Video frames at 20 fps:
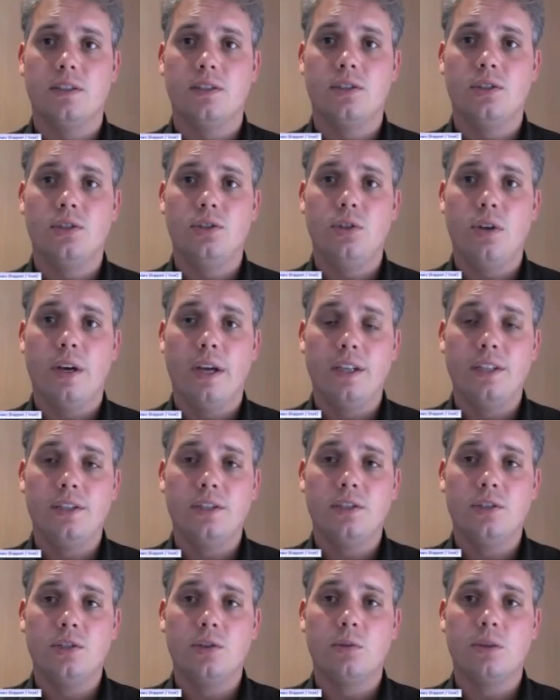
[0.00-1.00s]

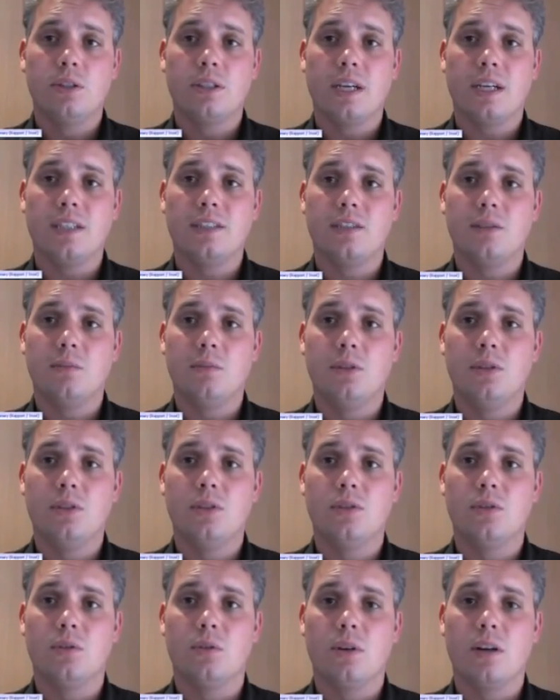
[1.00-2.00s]
Situations with
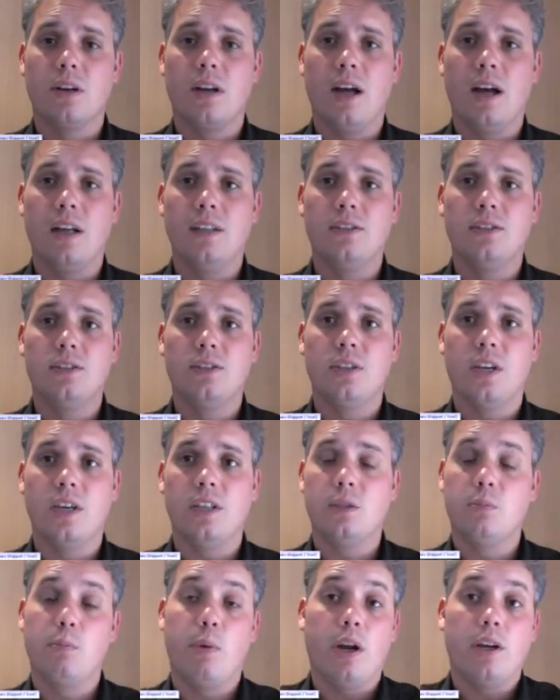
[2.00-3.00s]
customers or clients
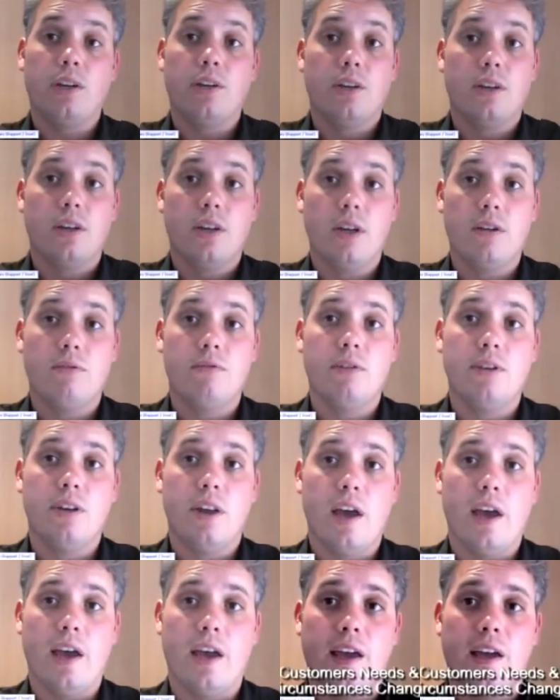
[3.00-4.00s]
change practically every
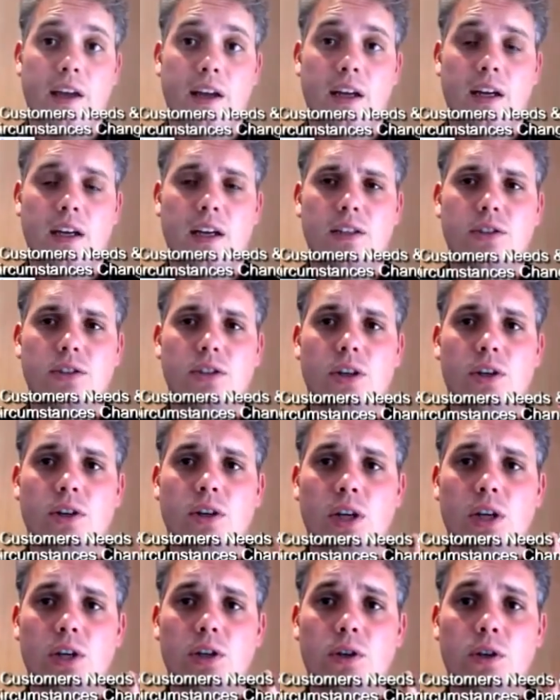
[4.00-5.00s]
day, and so
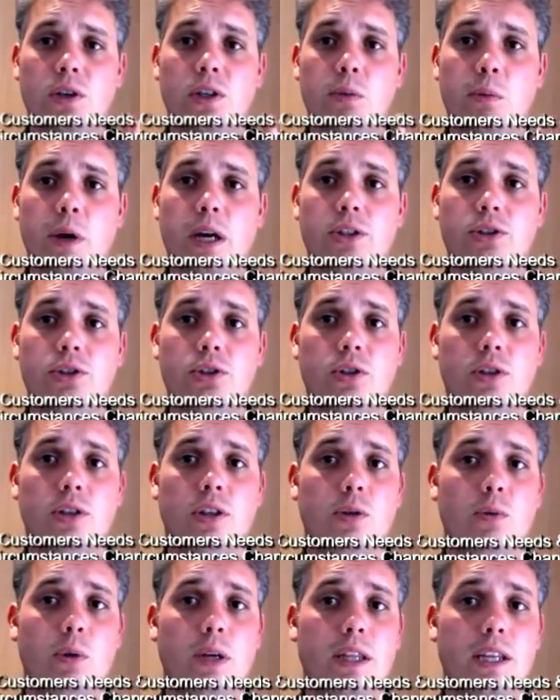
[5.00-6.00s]
you need to make sure
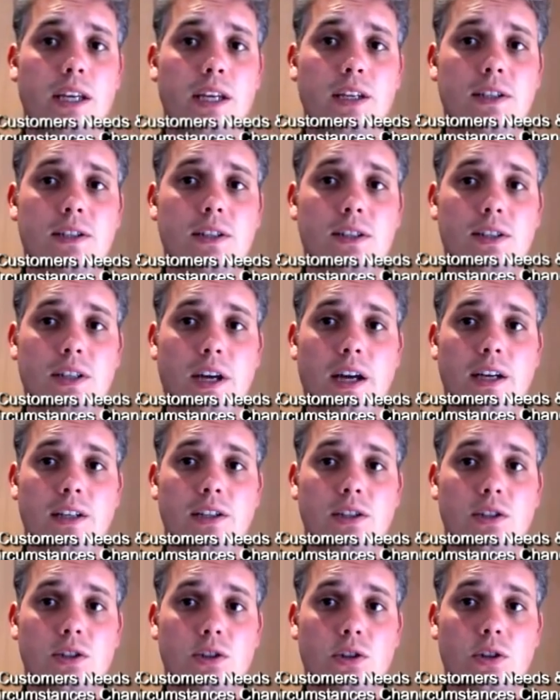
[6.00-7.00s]
that when there is a
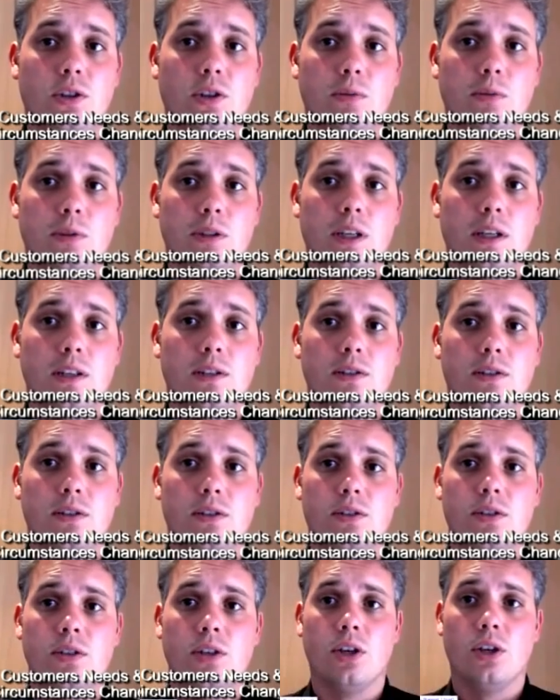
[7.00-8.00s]
change in
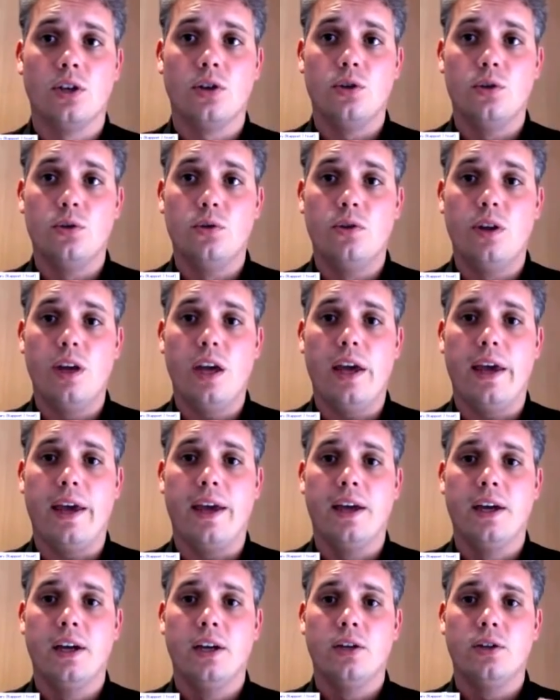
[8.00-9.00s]
circumstances, you're there,
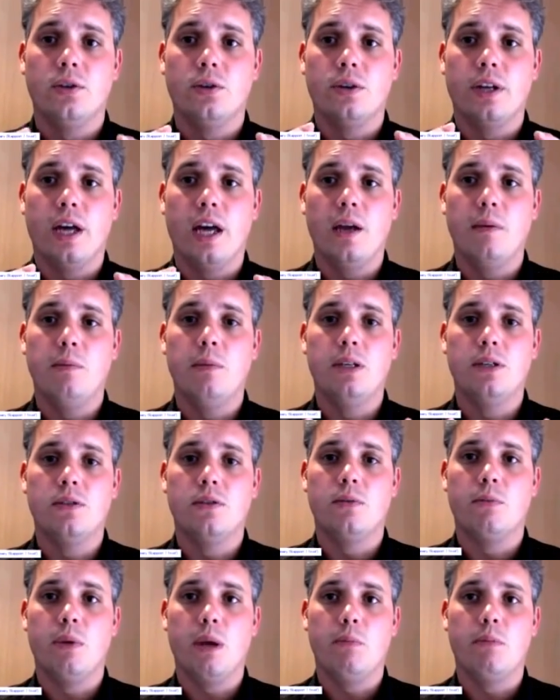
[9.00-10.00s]
your name is
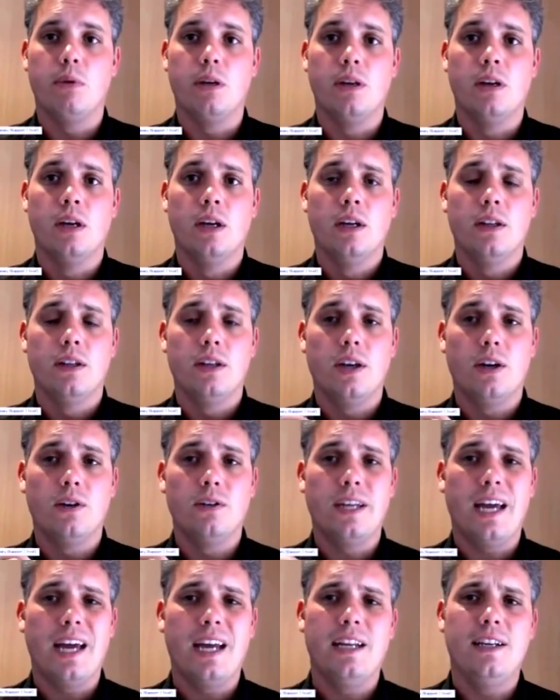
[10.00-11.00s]
remembered. The
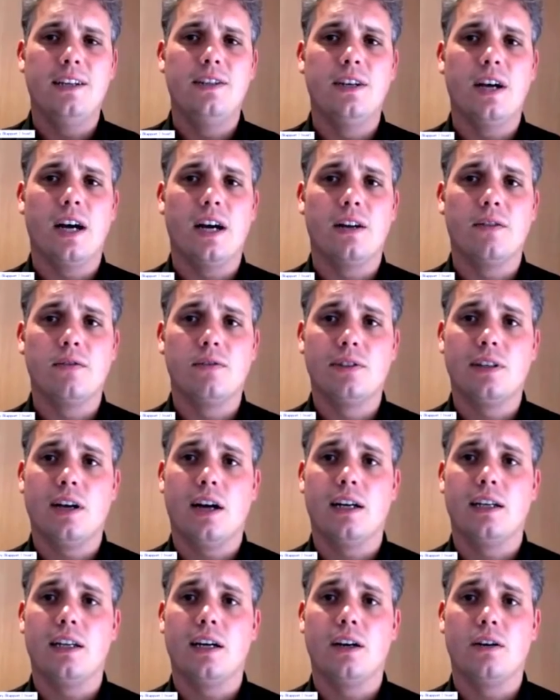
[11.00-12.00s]
old adage, out of
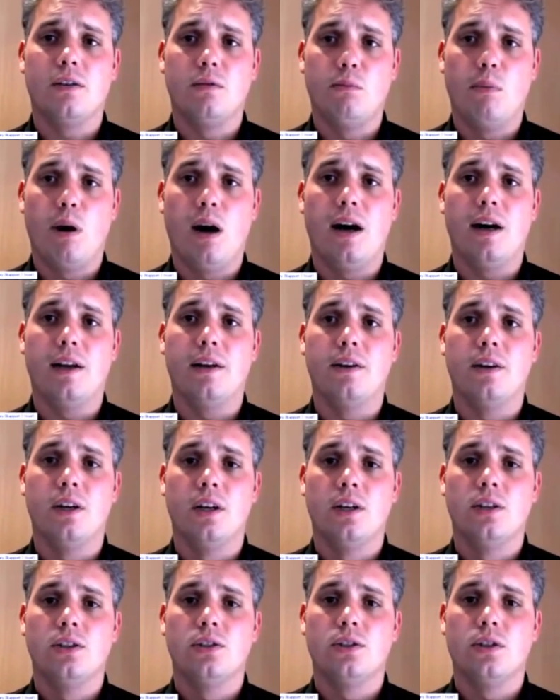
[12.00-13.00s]
sight, out of mind,
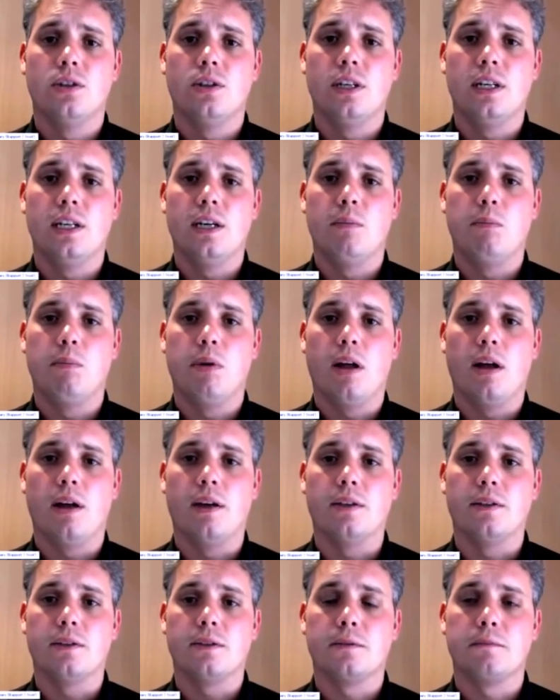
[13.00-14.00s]
certainly
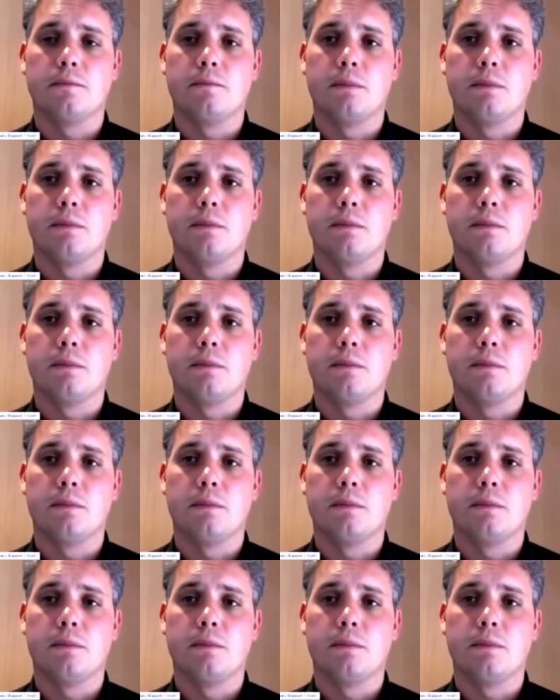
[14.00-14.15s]
applies.